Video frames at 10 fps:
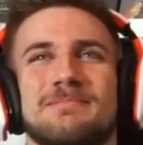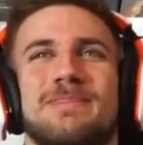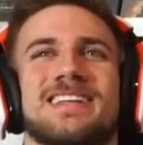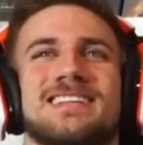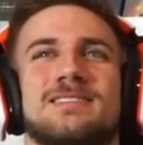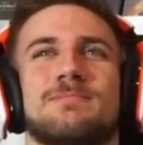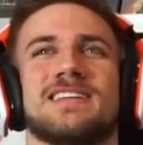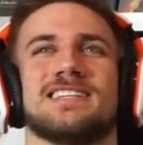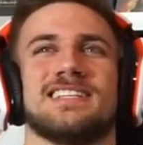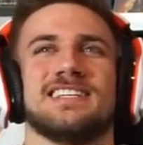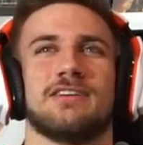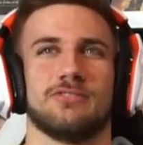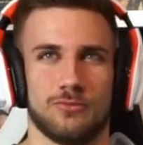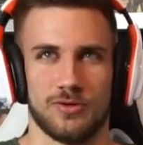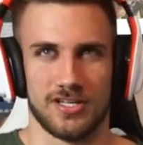But it is basically in
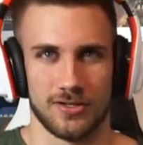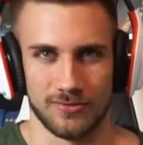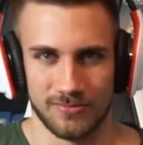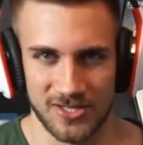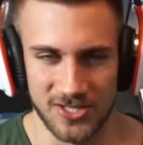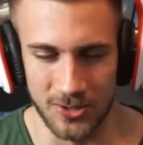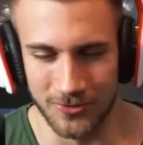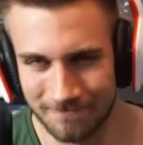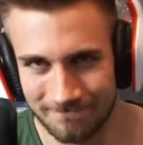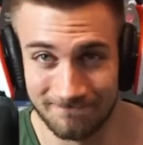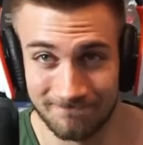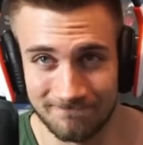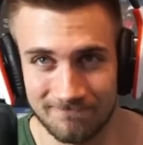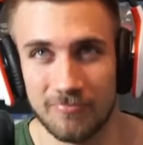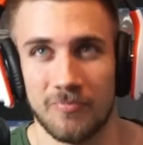every video, so
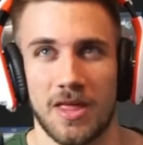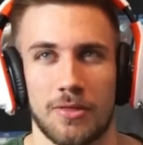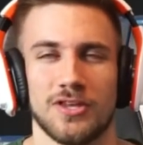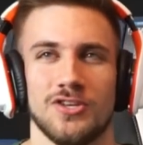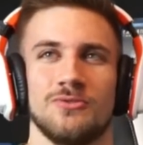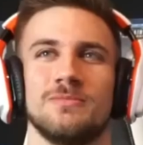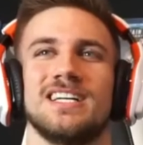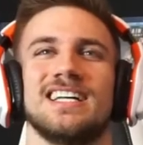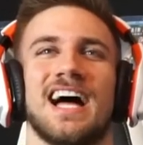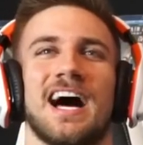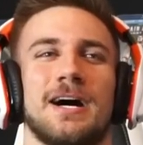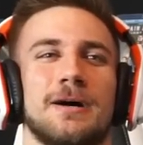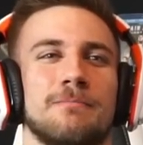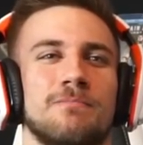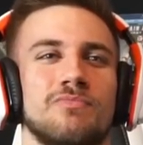nothing new.
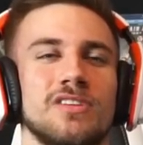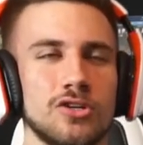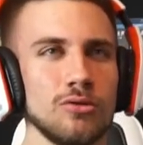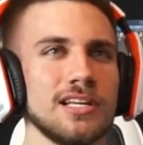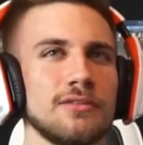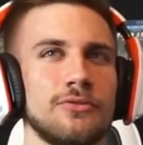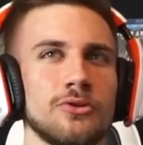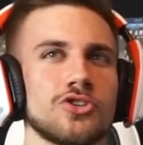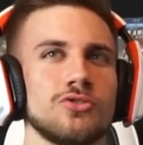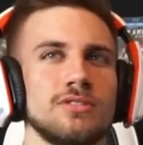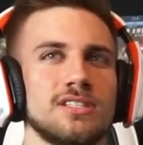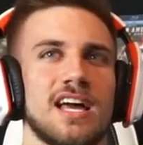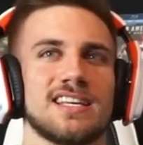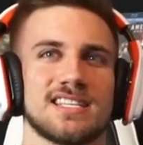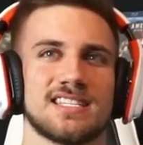Cool little photo shoot.
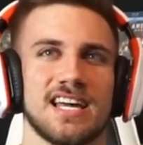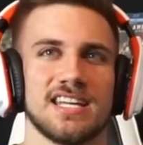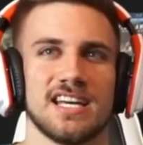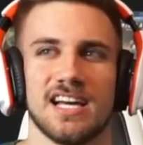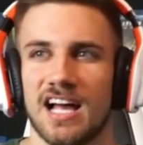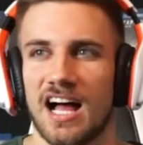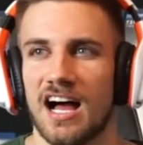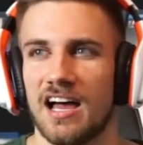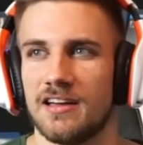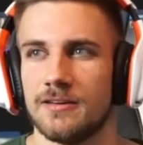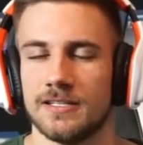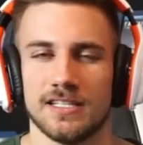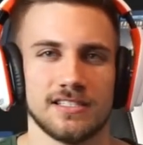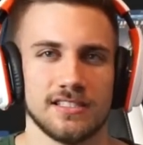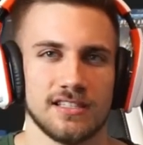As I said,
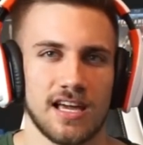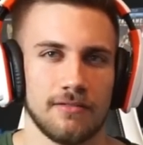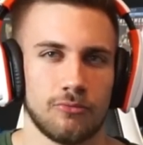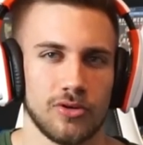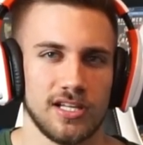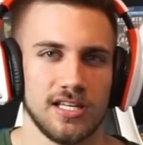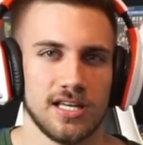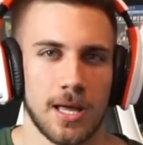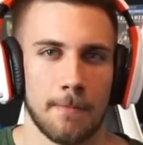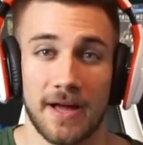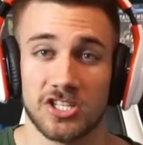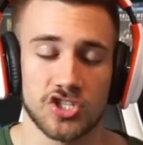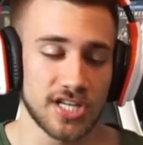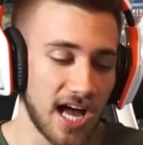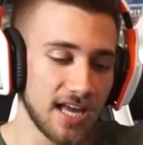I didn't have really
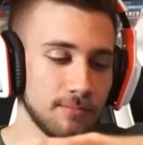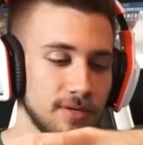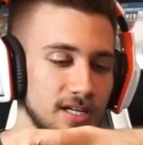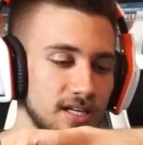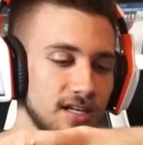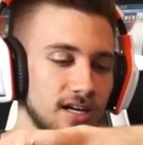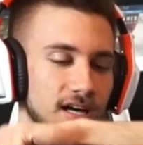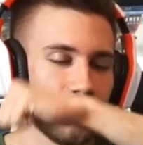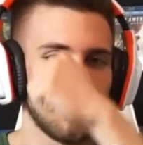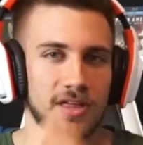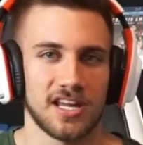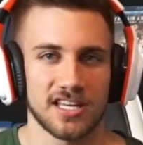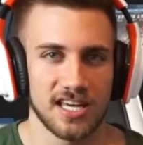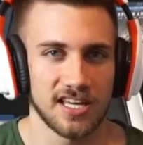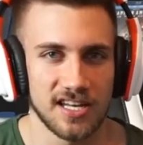much time that I
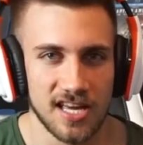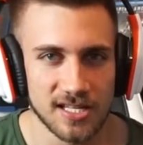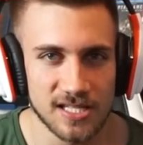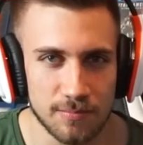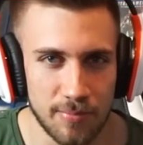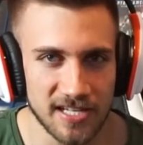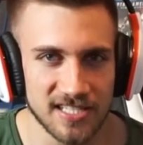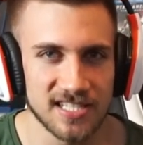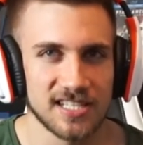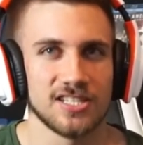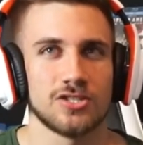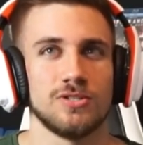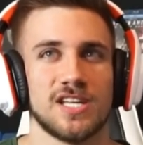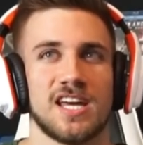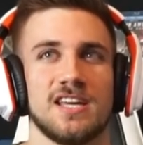can spend
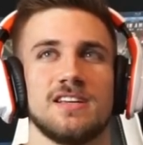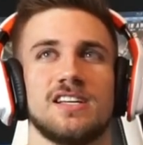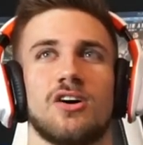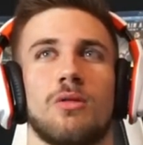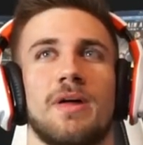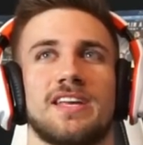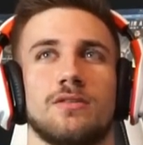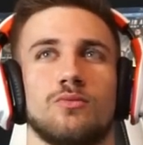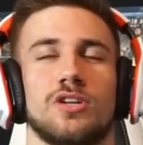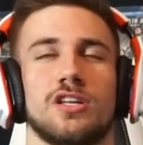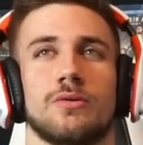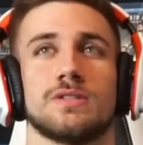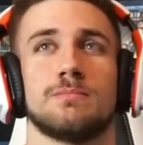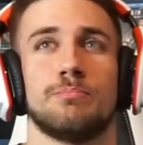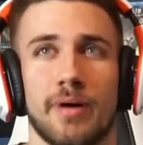today on making
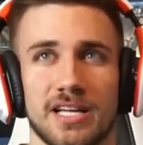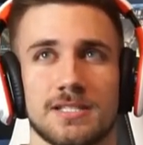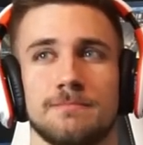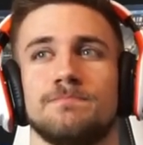videos, but...